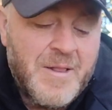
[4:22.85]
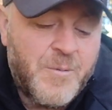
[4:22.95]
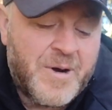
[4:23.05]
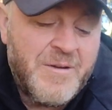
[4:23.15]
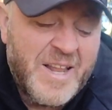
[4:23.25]

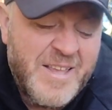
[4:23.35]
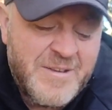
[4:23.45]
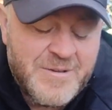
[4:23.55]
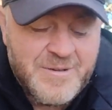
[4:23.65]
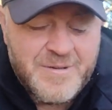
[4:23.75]
What I
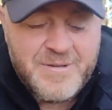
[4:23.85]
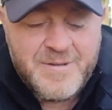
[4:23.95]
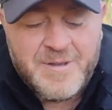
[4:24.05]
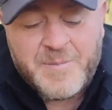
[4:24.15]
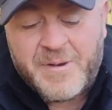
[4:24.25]
like
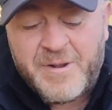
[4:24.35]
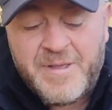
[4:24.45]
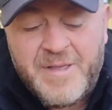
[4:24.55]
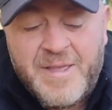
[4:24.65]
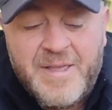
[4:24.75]
about
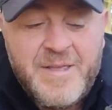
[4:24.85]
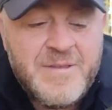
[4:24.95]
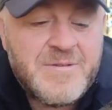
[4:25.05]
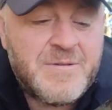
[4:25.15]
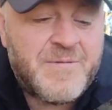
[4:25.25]
it
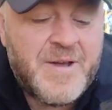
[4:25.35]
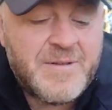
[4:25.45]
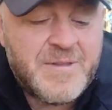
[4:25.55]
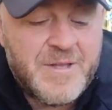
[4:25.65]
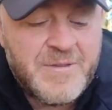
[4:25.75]
is the
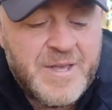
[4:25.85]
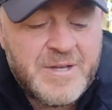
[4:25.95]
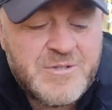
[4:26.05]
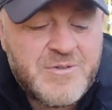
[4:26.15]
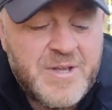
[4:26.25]
fact that the
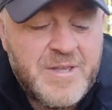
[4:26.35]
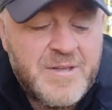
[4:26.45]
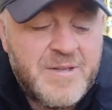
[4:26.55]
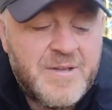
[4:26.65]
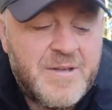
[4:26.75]
ashtray
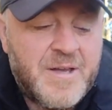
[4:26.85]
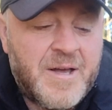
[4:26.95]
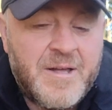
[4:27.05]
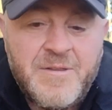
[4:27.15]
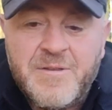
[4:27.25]

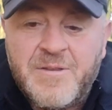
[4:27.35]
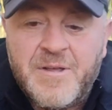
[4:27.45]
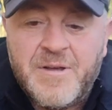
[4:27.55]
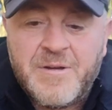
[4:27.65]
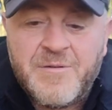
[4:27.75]
and
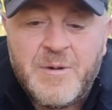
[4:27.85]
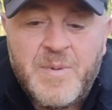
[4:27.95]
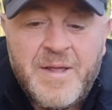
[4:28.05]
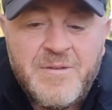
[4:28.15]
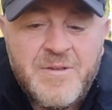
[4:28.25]
the grill
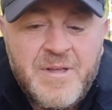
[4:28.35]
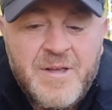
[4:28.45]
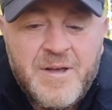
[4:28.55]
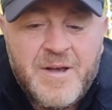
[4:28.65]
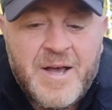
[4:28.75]
plate
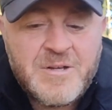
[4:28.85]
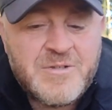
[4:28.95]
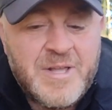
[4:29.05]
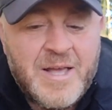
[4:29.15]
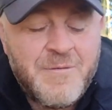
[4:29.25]
are
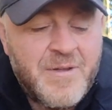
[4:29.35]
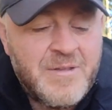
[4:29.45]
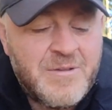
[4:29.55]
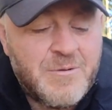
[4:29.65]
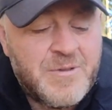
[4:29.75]
actually
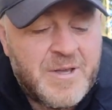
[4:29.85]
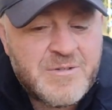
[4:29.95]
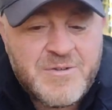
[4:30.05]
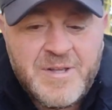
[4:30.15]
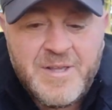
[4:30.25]
elevated, or the
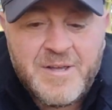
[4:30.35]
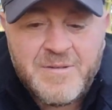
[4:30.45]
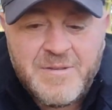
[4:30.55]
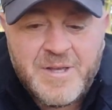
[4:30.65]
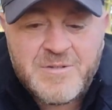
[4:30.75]

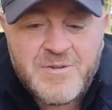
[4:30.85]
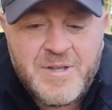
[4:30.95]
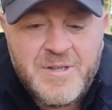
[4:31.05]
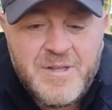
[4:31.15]
ashtray